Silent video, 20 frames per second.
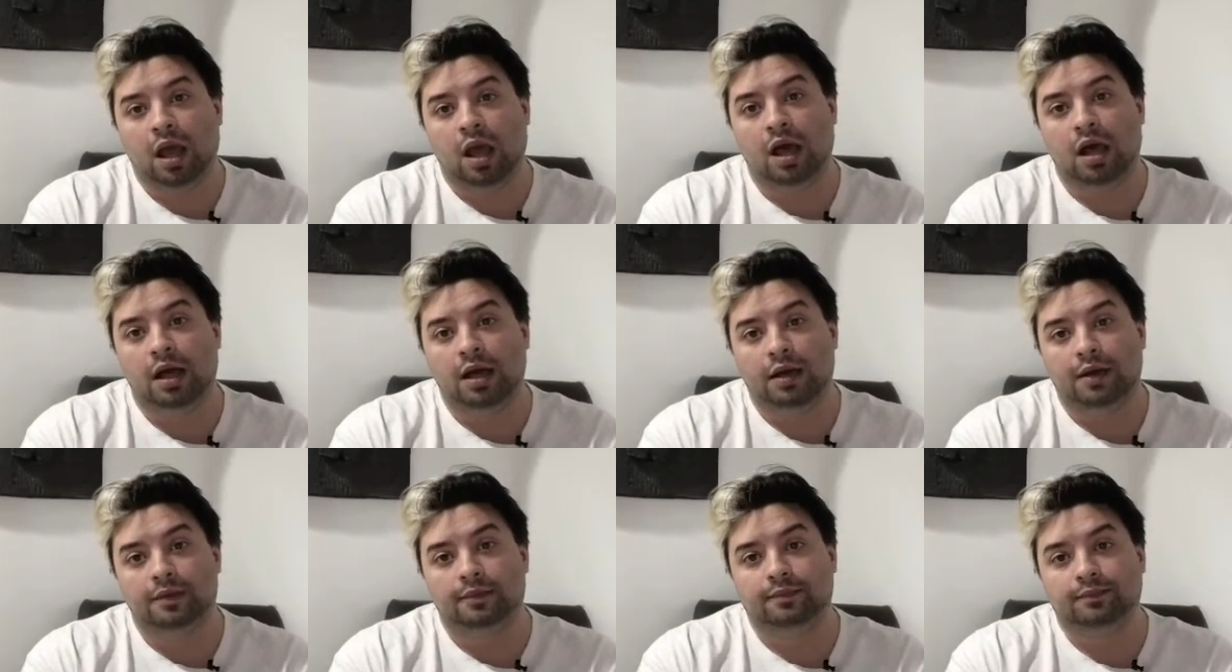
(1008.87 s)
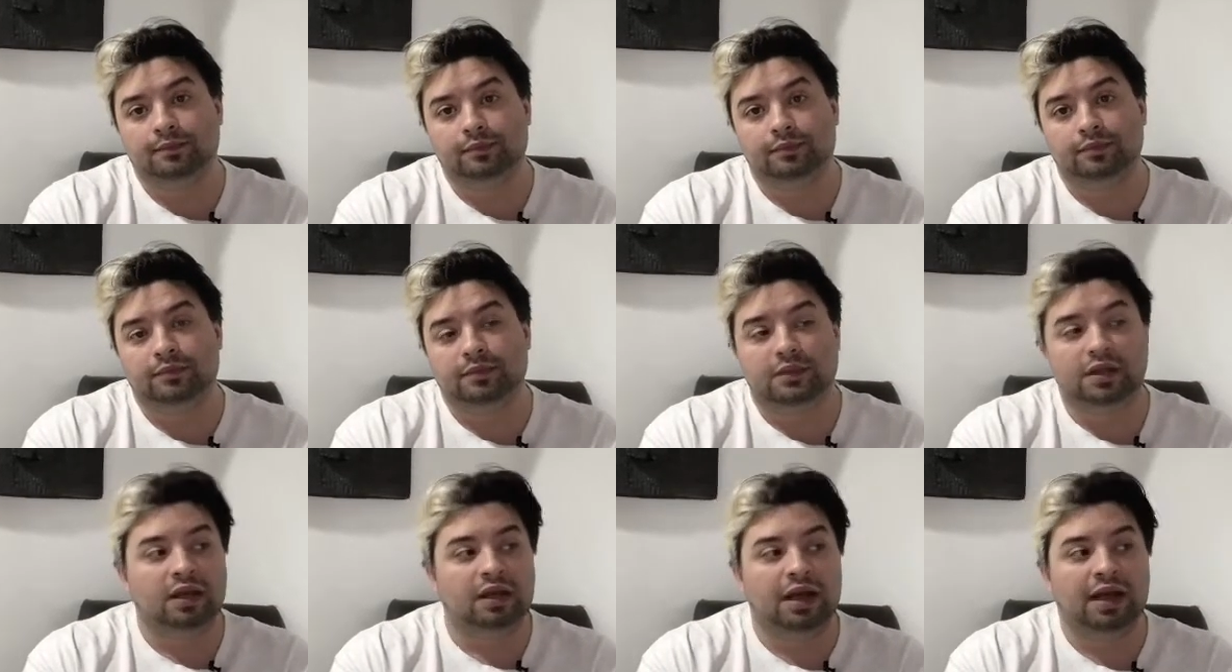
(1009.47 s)

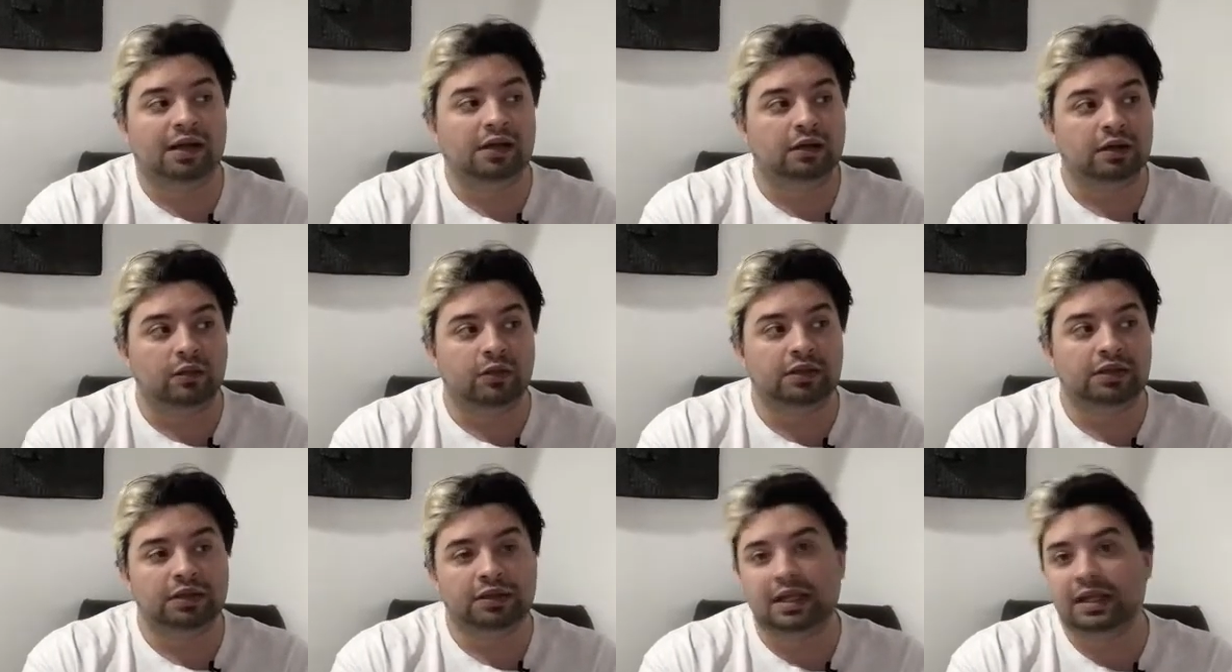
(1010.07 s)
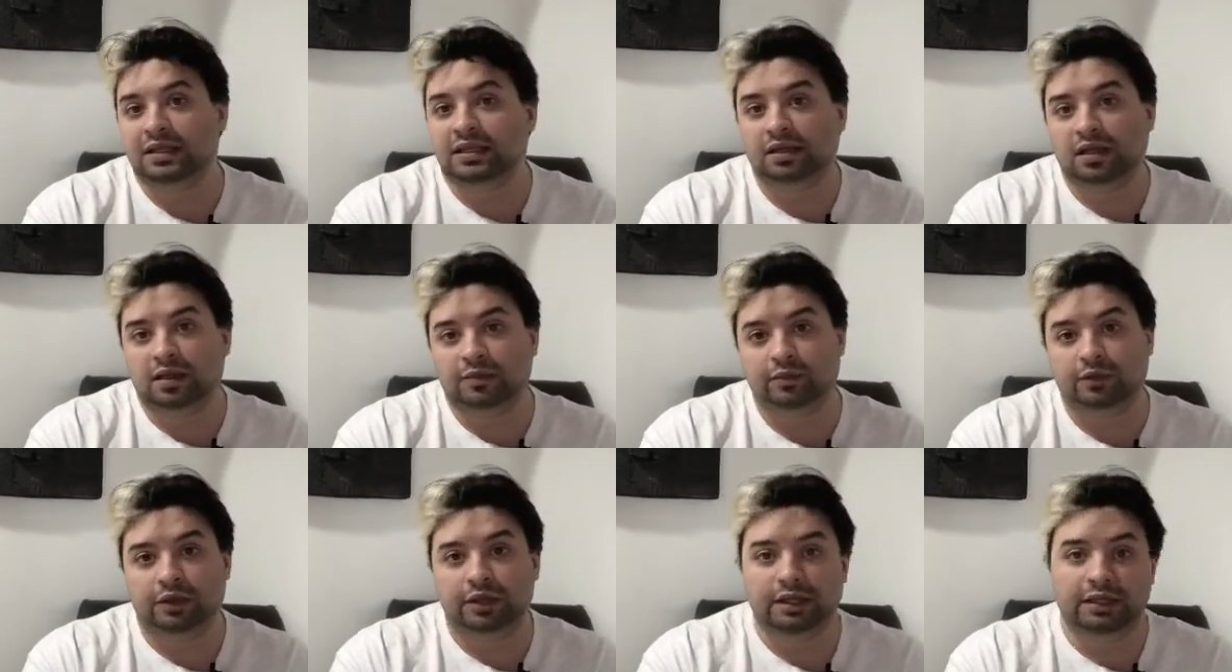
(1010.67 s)
I don't know what today's going
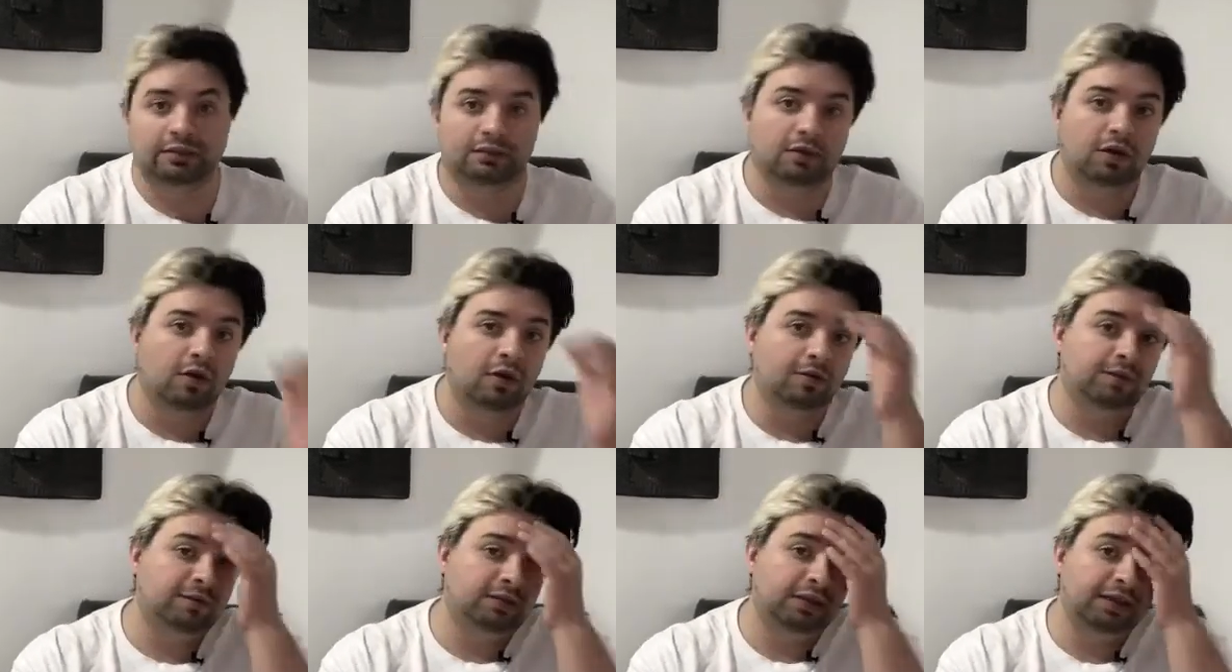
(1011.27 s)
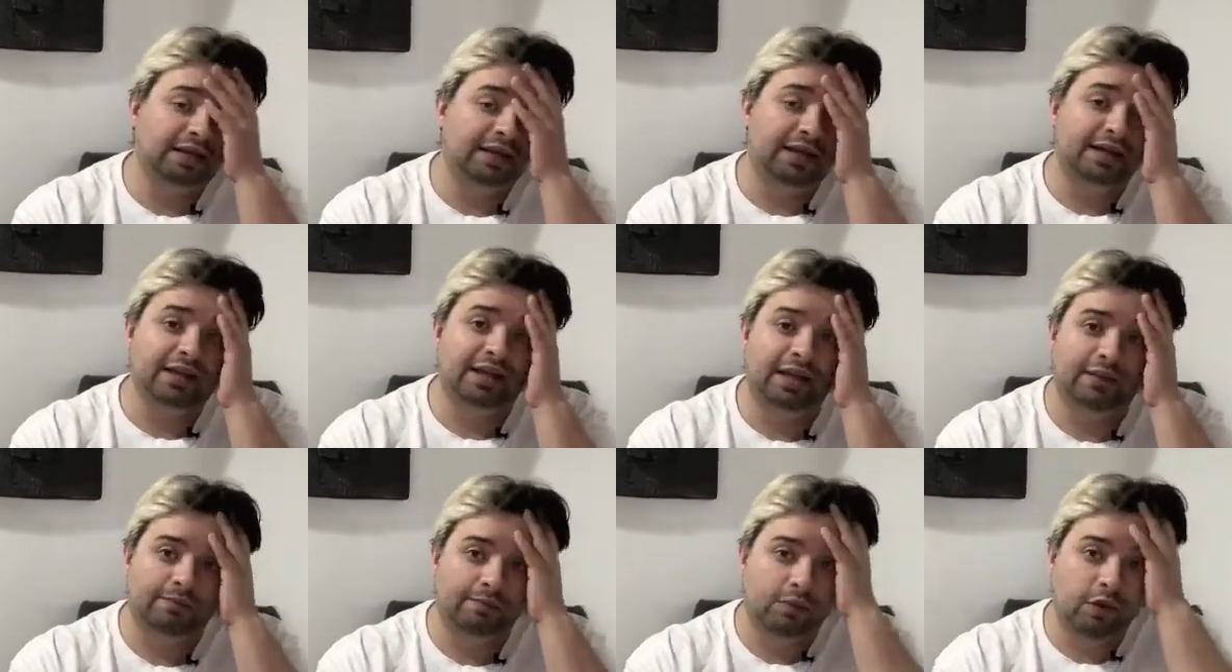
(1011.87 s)
to bring. Hopefully I'll
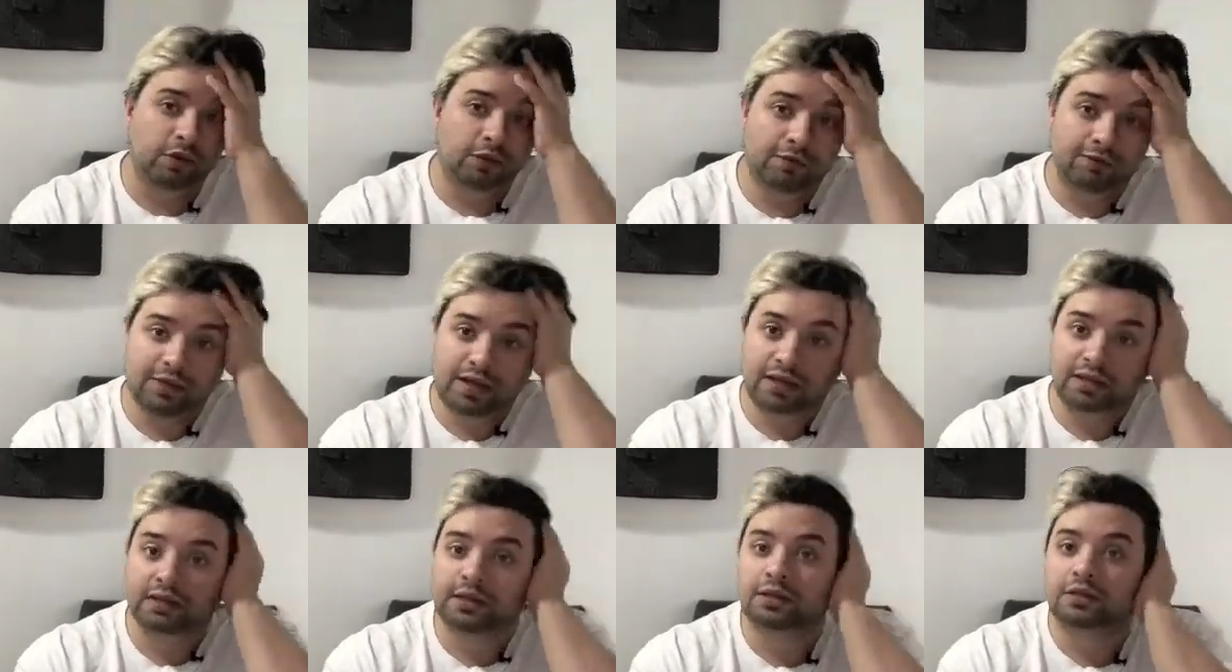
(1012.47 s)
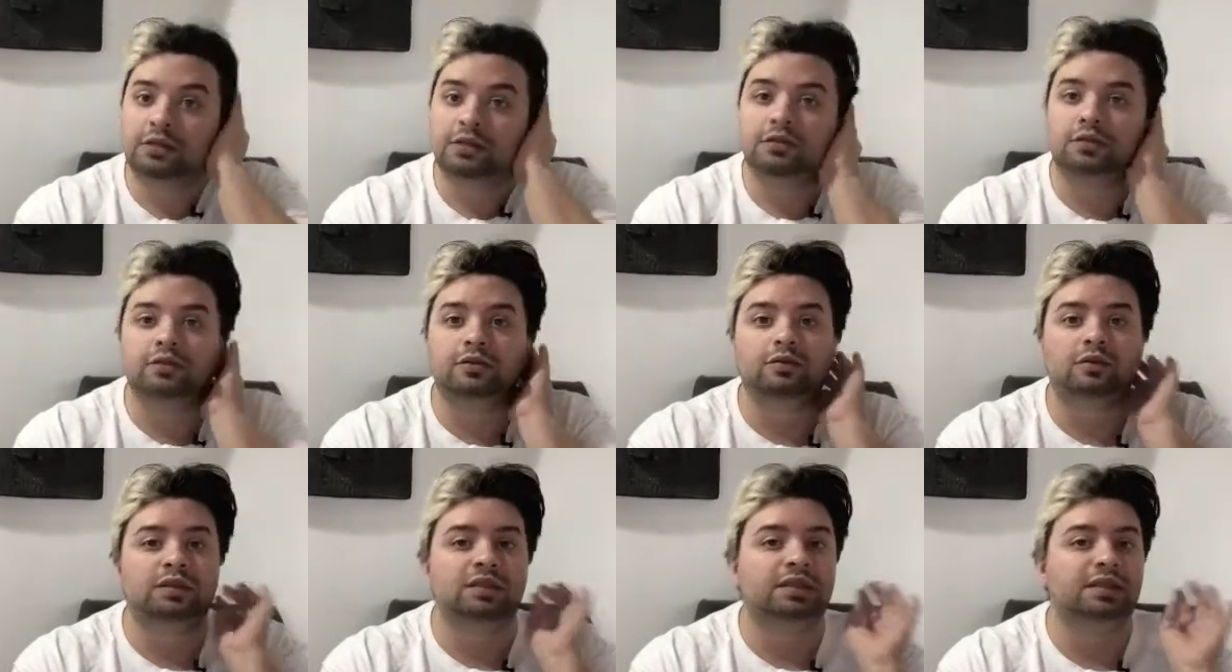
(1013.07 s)
get motivated to
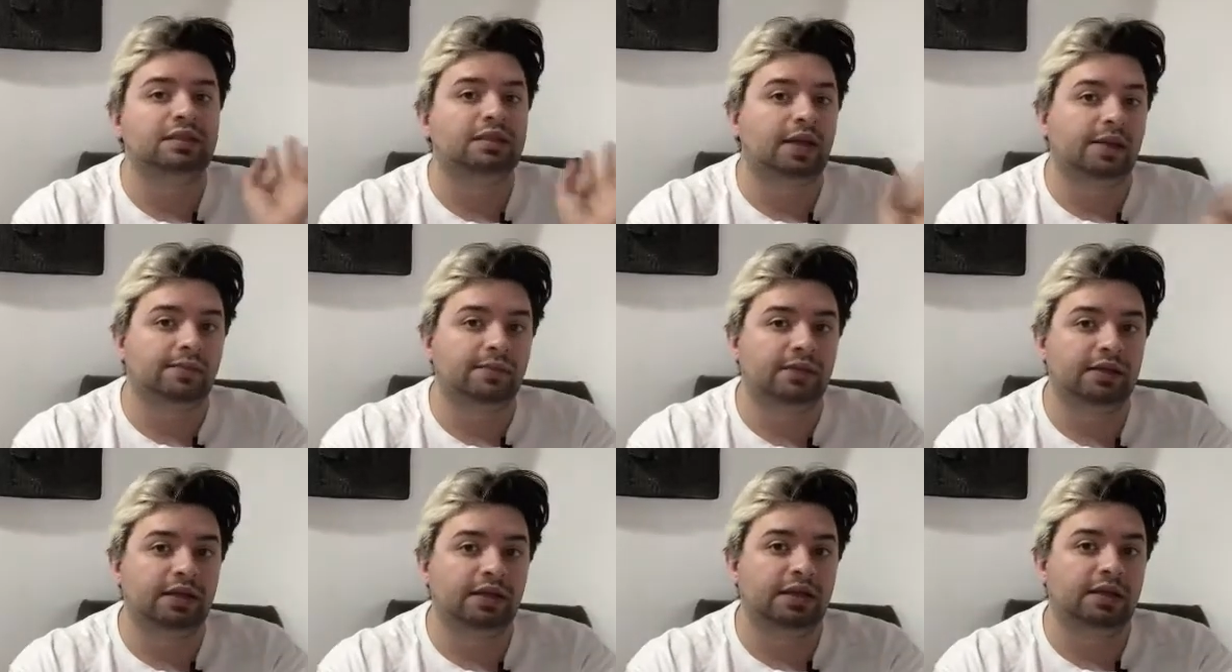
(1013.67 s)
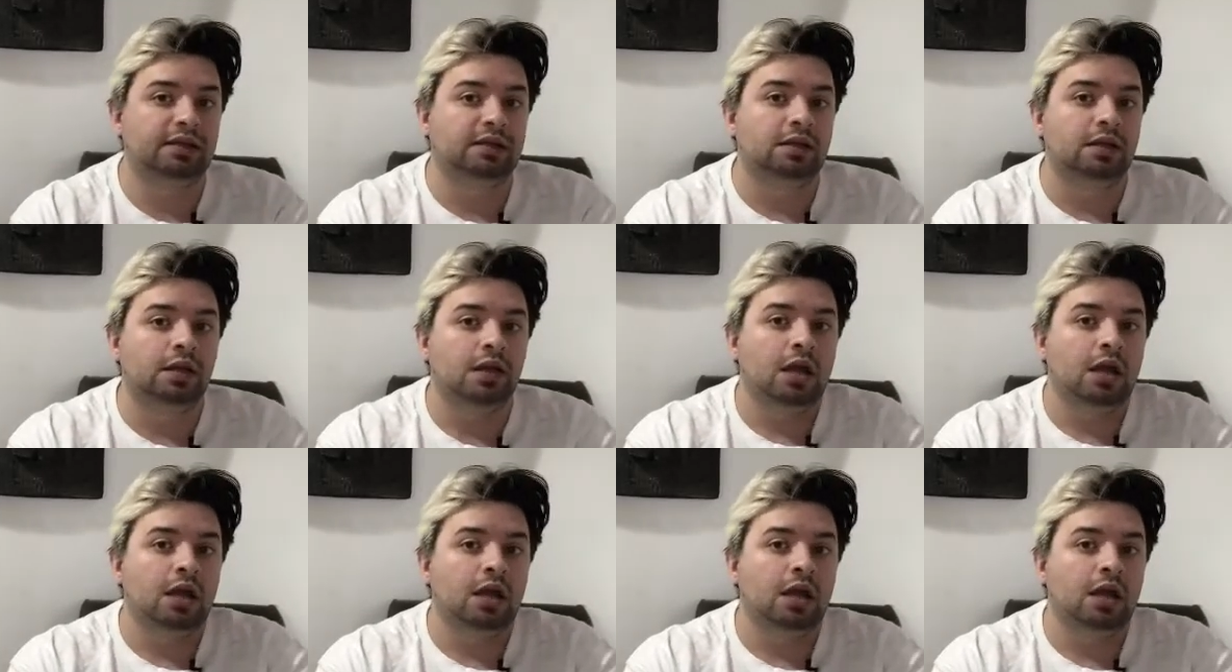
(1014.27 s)
do something.